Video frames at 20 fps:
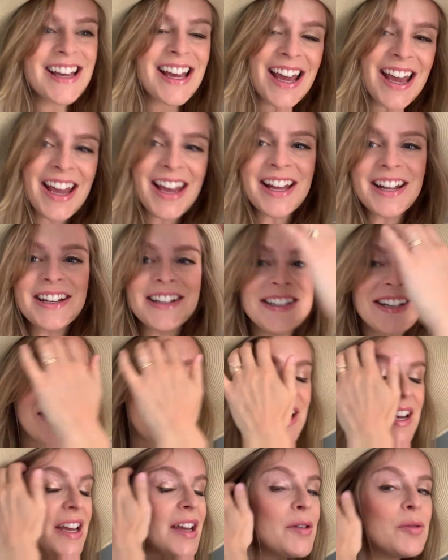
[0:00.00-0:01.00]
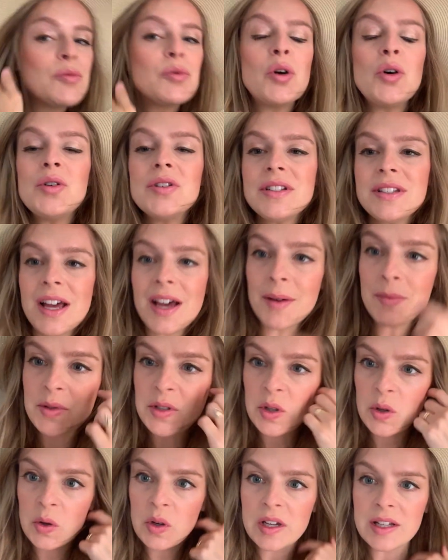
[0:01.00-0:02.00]
and uh, it rolls up
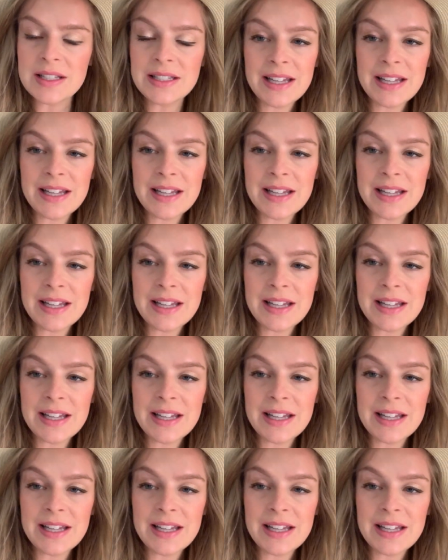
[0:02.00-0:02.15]
so you can